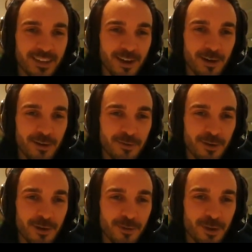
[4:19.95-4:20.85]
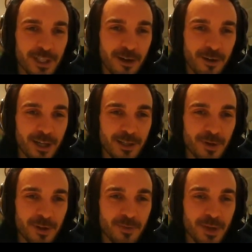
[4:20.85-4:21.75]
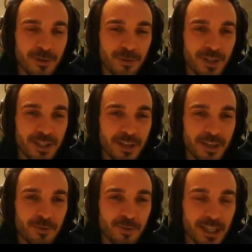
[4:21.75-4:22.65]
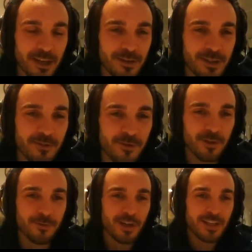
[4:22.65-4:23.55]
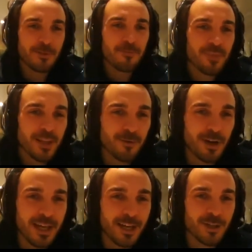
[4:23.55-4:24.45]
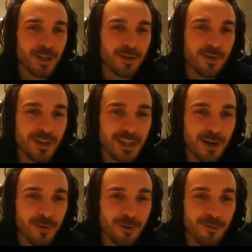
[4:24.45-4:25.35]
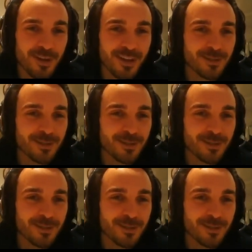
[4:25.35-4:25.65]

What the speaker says: only the future will tell that, I suppose. It depends what the studies bring out and see if you can really actually communicate with them.